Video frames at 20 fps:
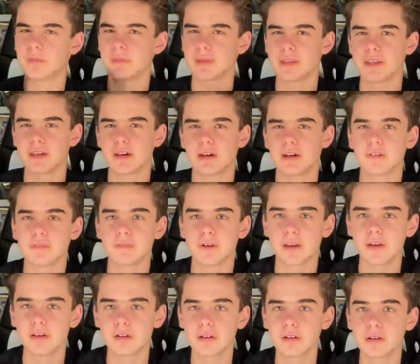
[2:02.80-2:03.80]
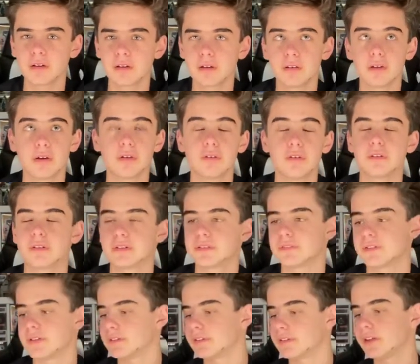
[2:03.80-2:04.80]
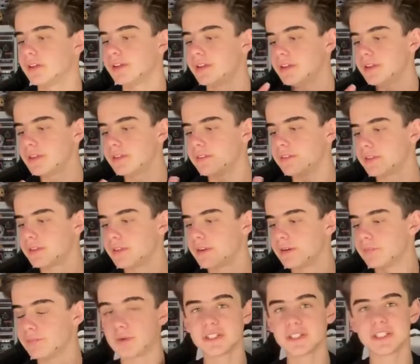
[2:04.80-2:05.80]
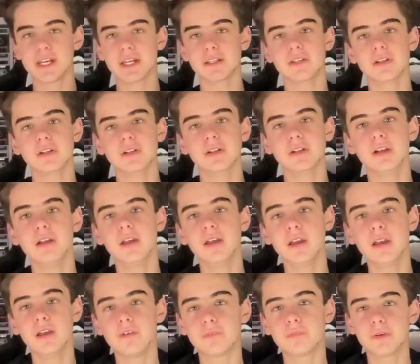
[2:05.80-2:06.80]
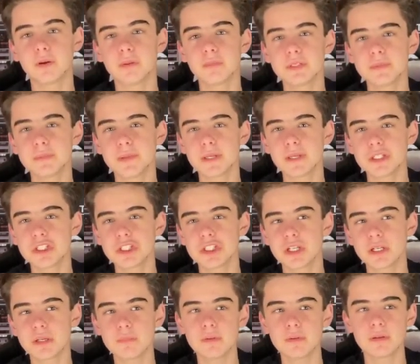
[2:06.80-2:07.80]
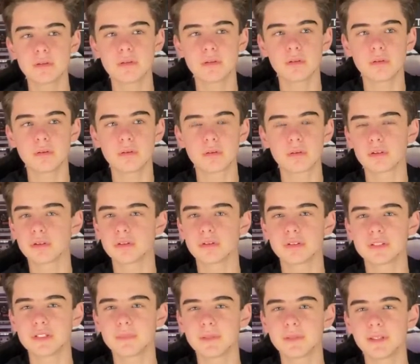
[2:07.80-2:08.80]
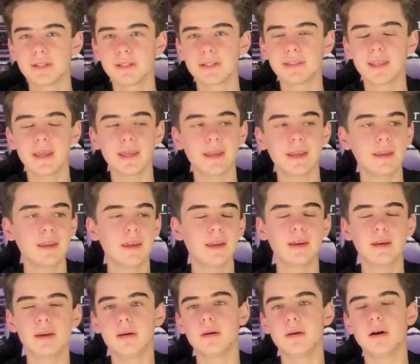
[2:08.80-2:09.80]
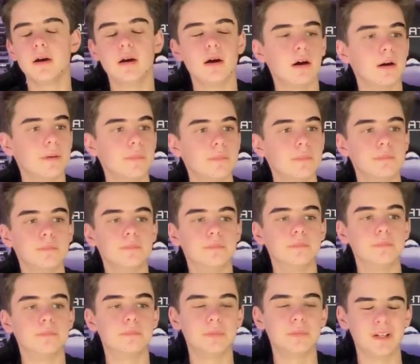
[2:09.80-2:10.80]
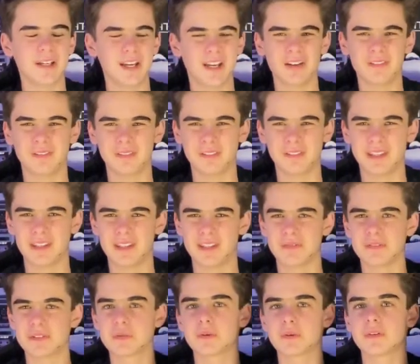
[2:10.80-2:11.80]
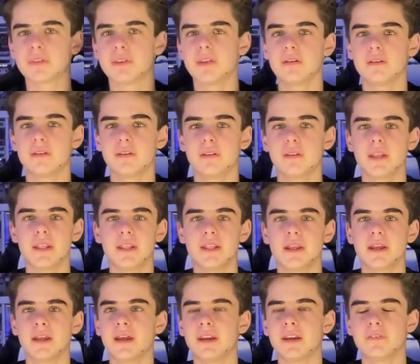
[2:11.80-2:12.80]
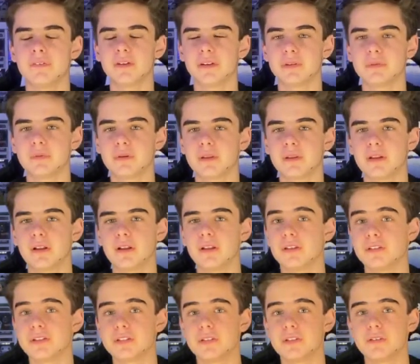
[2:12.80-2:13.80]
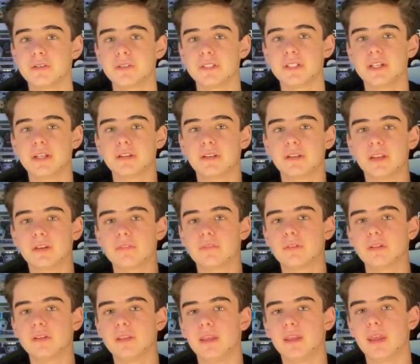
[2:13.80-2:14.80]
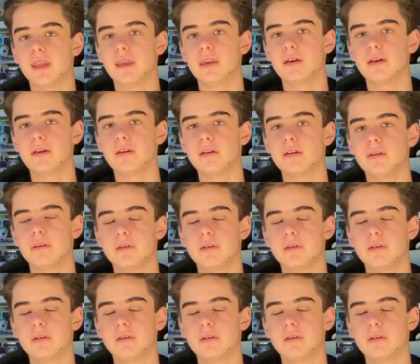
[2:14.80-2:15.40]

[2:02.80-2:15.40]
the writer. No, not the writer. The voice actor from Space Jam or something like that. But I don't think it was worth it. I got it for like $20, so it's not like really a